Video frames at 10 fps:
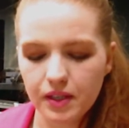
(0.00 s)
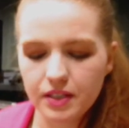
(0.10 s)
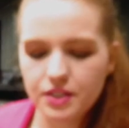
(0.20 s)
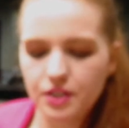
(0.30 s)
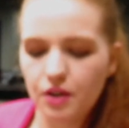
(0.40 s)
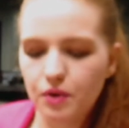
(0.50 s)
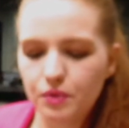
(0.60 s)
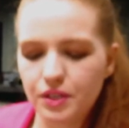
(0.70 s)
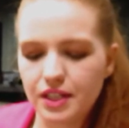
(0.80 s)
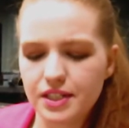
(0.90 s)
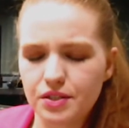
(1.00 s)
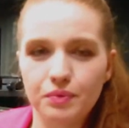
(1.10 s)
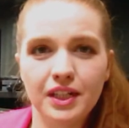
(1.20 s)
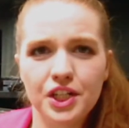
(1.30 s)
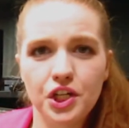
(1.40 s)
so it doesn't
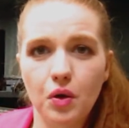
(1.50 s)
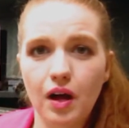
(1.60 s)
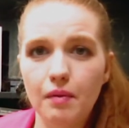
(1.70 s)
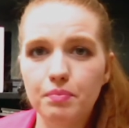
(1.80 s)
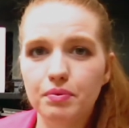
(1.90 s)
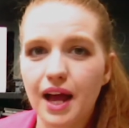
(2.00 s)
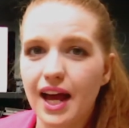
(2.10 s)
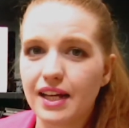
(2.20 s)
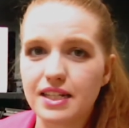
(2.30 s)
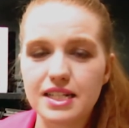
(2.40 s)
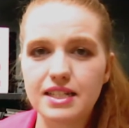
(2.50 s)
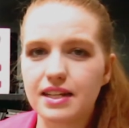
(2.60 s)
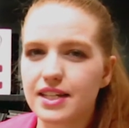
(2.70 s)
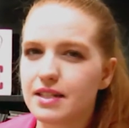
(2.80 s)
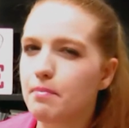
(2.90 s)
really show up as,
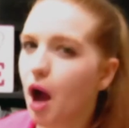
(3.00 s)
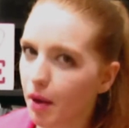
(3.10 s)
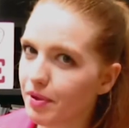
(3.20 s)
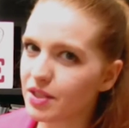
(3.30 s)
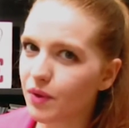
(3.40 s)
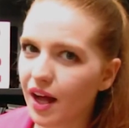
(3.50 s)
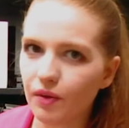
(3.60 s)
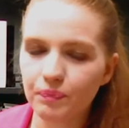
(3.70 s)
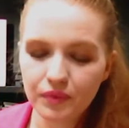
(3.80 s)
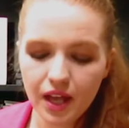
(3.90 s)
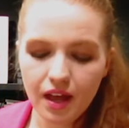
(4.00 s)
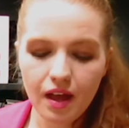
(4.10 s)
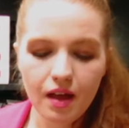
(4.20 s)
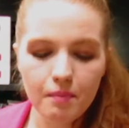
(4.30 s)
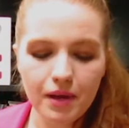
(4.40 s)
it doesn't pop as well.
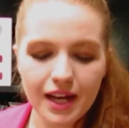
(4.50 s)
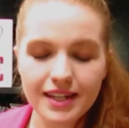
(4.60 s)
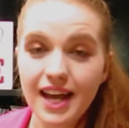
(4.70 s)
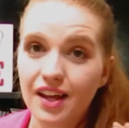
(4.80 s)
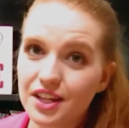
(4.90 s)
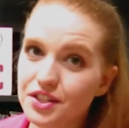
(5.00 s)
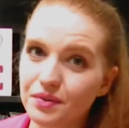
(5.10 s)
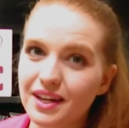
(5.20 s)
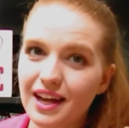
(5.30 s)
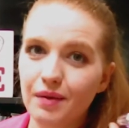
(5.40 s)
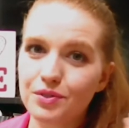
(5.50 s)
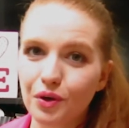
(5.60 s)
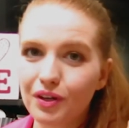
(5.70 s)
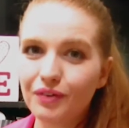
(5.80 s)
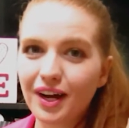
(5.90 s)
But yeah, these three I would
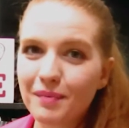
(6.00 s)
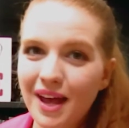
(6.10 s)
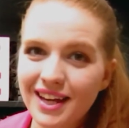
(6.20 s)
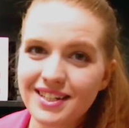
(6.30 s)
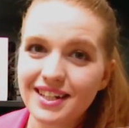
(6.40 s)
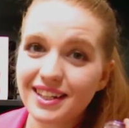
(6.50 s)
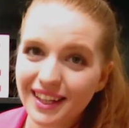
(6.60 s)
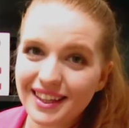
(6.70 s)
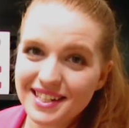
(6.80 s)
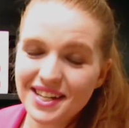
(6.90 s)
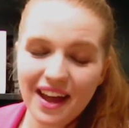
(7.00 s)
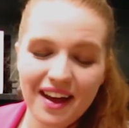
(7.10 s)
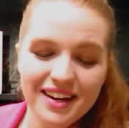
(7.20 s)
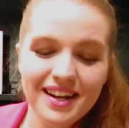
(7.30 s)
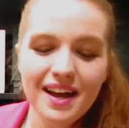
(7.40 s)
totally recommend and get these
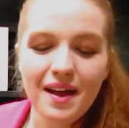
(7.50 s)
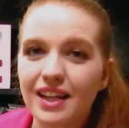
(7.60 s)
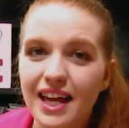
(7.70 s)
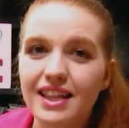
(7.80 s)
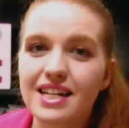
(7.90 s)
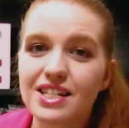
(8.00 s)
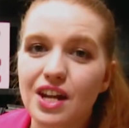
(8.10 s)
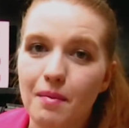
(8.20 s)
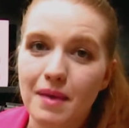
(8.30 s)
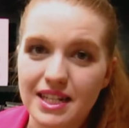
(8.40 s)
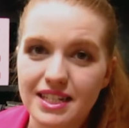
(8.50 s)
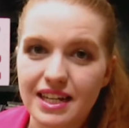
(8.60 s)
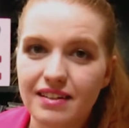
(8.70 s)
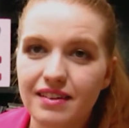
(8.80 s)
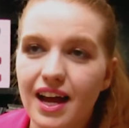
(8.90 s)
again. I like that it's not
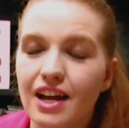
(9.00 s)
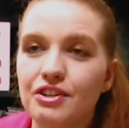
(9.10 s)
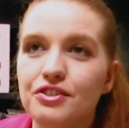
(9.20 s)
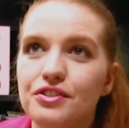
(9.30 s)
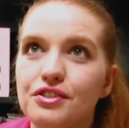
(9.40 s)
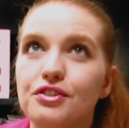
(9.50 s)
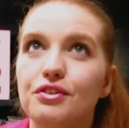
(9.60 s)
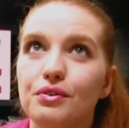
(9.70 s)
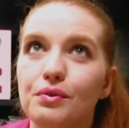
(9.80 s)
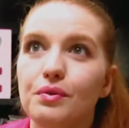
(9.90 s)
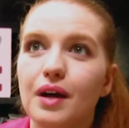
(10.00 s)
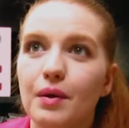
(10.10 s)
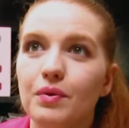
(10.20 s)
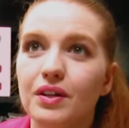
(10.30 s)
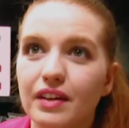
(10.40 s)
messy. I
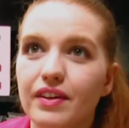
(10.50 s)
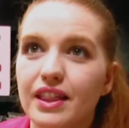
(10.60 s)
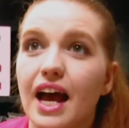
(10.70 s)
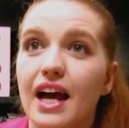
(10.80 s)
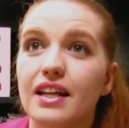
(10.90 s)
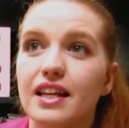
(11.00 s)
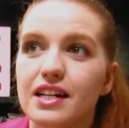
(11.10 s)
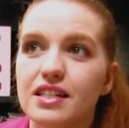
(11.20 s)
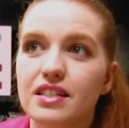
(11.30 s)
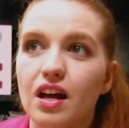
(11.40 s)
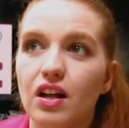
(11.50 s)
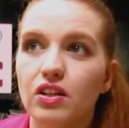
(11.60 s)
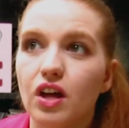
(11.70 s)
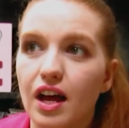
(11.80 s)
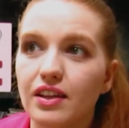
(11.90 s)
will give it that it's a
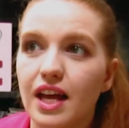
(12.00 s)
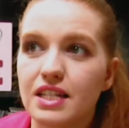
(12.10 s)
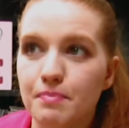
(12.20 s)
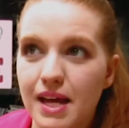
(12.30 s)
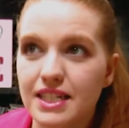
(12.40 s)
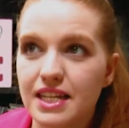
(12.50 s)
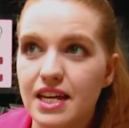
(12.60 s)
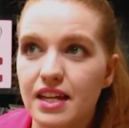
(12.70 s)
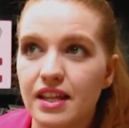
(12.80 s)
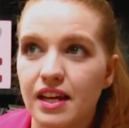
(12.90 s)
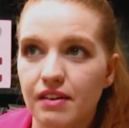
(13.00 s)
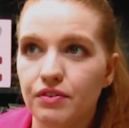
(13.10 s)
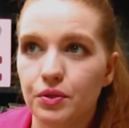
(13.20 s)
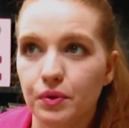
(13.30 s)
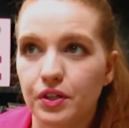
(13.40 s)
lot less messy than
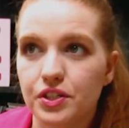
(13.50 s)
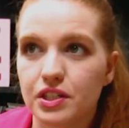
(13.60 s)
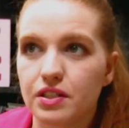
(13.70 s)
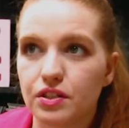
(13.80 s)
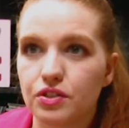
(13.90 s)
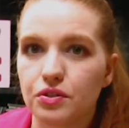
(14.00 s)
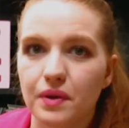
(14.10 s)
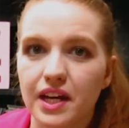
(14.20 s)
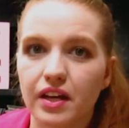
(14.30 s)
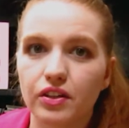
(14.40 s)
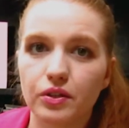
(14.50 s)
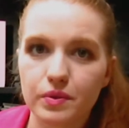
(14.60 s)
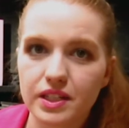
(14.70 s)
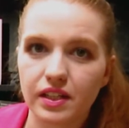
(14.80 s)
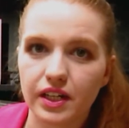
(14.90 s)
if you were just doing
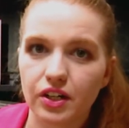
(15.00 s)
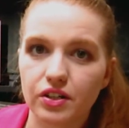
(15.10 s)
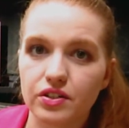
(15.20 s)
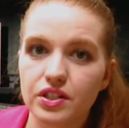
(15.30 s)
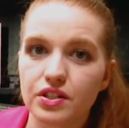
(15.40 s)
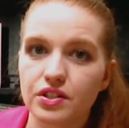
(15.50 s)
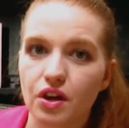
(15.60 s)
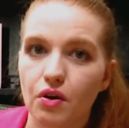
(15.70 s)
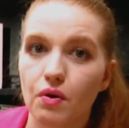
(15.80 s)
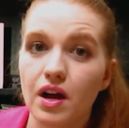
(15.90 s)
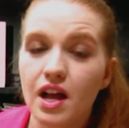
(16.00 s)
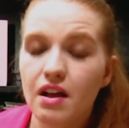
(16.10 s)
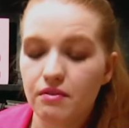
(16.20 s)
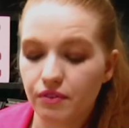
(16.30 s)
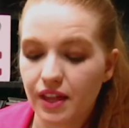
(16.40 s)
loose glitters. So
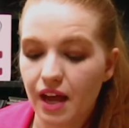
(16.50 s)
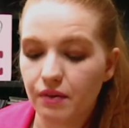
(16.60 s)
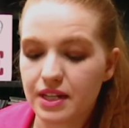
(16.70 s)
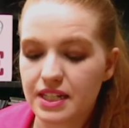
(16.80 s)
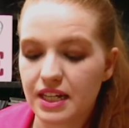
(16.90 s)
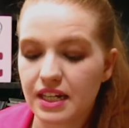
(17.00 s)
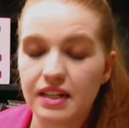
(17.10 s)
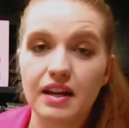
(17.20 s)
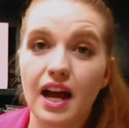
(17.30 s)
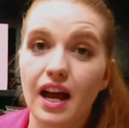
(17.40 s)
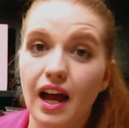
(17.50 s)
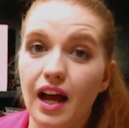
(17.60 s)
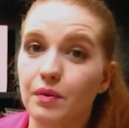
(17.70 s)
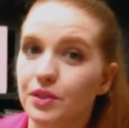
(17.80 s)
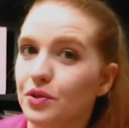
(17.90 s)
for that reason,
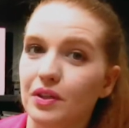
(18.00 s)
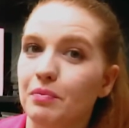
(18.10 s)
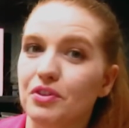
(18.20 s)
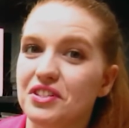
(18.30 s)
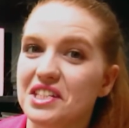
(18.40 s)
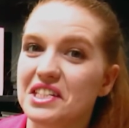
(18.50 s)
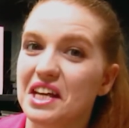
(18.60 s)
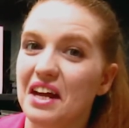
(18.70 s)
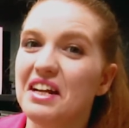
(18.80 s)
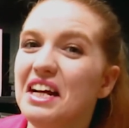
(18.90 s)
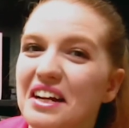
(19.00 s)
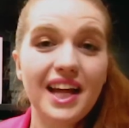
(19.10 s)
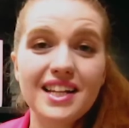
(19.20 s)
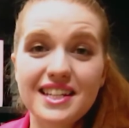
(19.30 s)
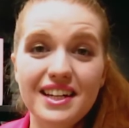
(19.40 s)
I would totally purchase these again.
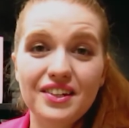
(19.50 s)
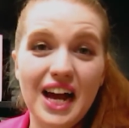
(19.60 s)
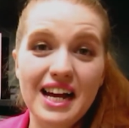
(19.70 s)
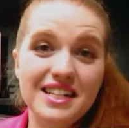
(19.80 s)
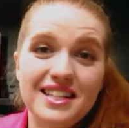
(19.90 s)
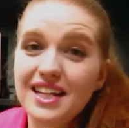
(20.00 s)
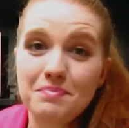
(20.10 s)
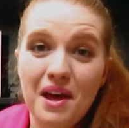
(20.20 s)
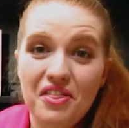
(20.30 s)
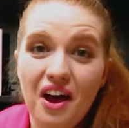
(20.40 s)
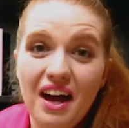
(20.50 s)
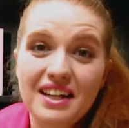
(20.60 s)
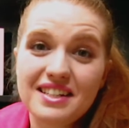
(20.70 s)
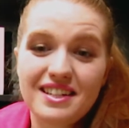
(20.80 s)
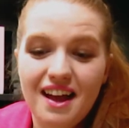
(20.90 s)
That's it, you guys. That's my
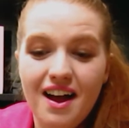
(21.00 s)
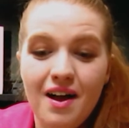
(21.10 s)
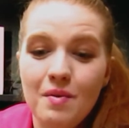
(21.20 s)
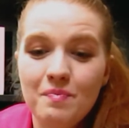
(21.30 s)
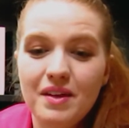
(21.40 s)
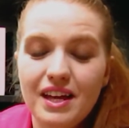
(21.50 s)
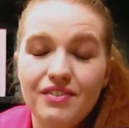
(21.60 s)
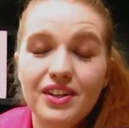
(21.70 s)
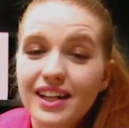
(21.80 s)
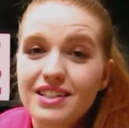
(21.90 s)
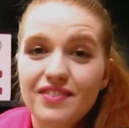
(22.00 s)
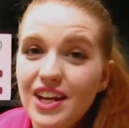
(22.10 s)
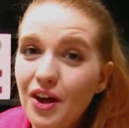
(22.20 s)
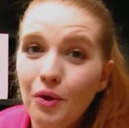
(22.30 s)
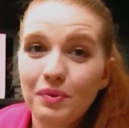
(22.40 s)
thoughts. If you like this
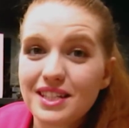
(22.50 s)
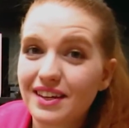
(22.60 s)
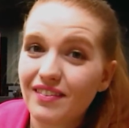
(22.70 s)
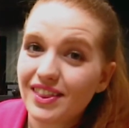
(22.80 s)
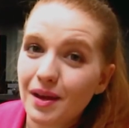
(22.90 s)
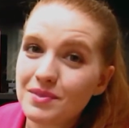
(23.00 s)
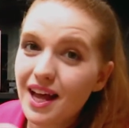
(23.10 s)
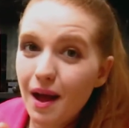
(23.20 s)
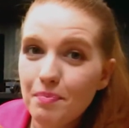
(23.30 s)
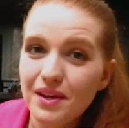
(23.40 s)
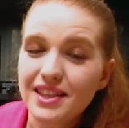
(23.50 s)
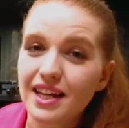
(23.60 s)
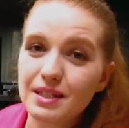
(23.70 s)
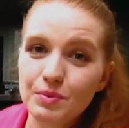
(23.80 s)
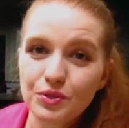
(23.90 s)
video, please give it a thumbs up, hit
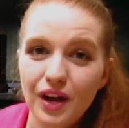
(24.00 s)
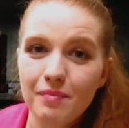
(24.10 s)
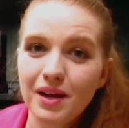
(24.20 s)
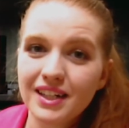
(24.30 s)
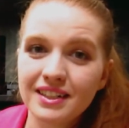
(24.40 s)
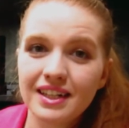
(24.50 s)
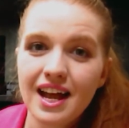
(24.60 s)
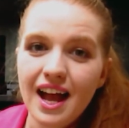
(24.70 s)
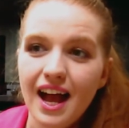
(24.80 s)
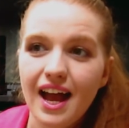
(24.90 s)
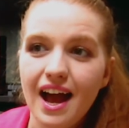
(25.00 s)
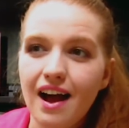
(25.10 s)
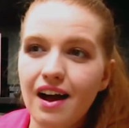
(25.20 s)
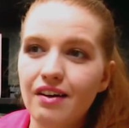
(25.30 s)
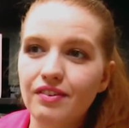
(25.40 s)
that subscribe button. I
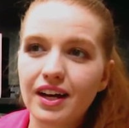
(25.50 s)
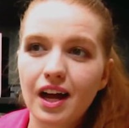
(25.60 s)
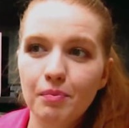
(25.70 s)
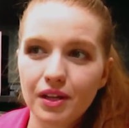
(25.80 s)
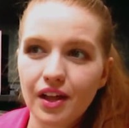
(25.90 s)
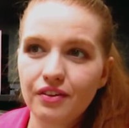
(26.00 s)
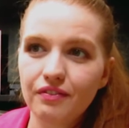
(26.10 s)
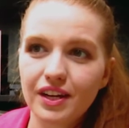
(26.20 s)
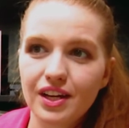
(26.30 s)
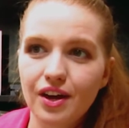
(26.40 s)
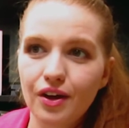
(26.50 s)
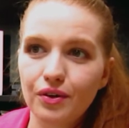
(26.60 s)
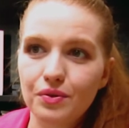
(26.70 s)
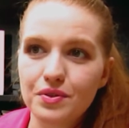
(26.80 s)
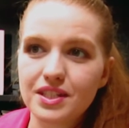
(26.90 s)
have a couple other
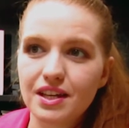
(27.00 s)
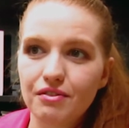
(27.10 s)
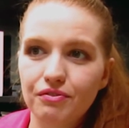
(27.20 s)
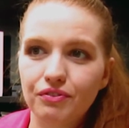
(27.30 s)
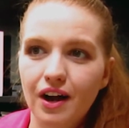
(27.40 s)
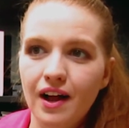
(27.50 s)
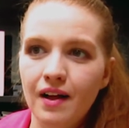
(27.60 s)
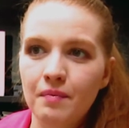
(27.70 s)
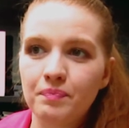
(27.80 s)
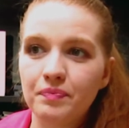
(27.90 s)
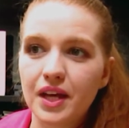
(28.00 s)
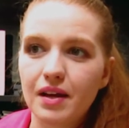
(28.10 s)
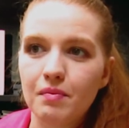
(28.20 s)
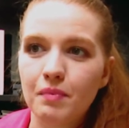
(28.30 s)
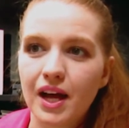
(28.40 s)
videos from
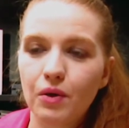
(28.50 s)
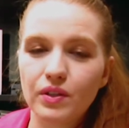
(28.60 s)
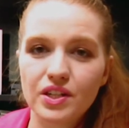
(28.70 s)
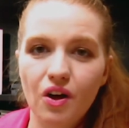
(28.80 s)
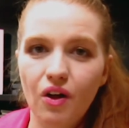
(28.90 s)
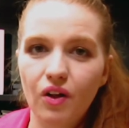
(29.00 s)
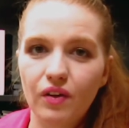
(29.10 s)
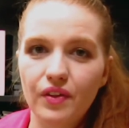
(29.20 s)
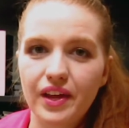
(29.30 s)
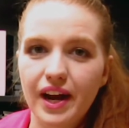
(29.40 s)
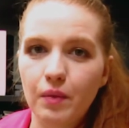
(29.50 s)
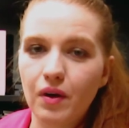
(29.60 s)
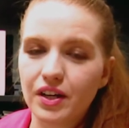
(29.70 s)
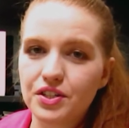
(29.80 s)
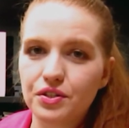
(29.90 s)
my Ulta haul that I
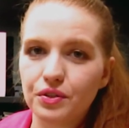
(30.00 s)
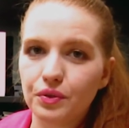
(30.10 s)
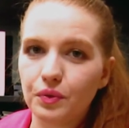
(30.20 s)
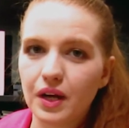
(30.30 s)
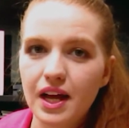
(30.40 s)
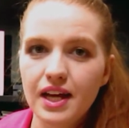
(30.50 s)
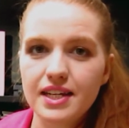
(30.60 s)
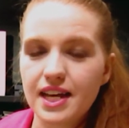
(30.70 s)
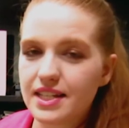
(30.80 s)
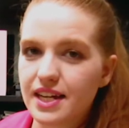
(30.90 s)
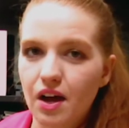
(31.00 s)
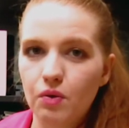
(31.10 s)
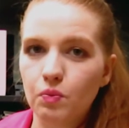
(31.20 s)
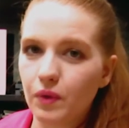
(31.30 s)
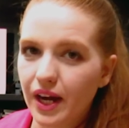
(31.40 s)
want to test
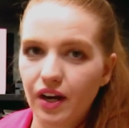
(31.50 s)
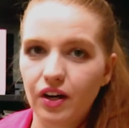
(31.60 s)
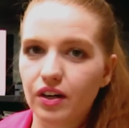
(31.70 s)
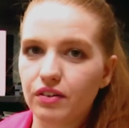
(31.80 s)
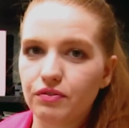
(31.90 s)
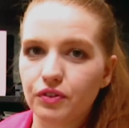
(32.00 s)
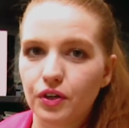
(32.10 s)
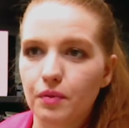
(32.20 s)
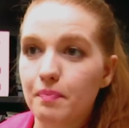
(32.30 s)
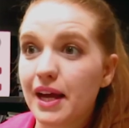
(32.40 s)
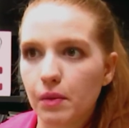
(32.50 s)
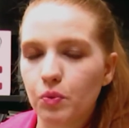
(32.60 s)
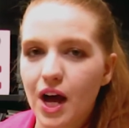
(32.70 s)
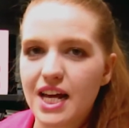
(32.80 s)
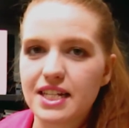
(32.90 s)
out and wear for makeup
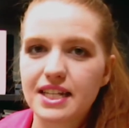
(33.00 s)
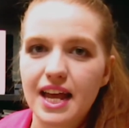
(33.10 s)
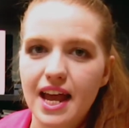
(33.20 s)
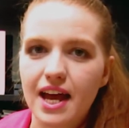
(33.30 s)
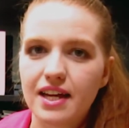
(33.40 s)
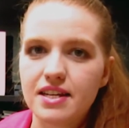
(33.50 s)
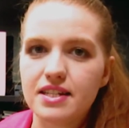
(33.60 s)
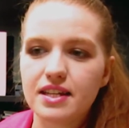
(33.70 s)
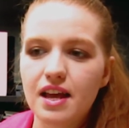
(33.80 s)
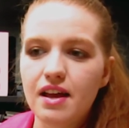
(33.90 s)
wise, and